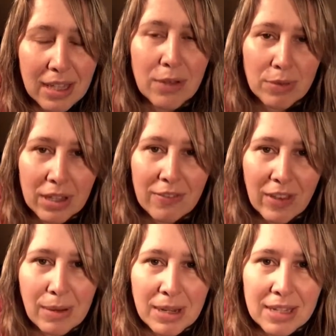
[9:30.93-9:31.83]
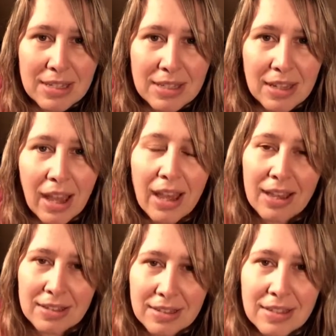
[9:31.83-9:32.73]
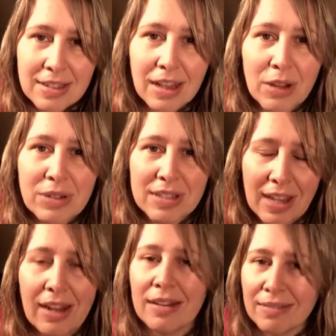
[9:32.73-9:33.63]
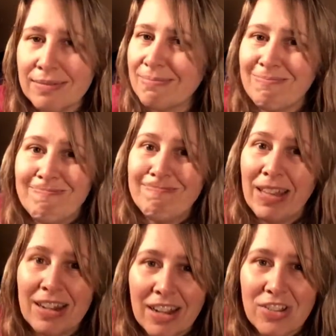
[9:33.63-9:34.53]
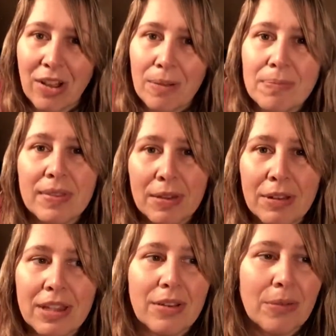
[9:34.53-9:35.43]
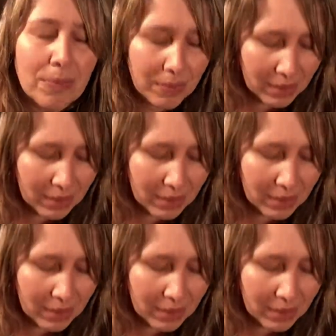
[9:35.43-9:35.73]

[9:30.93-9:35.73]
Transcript: like really famous, has to sell out to Satan. In a nutshell, they really do.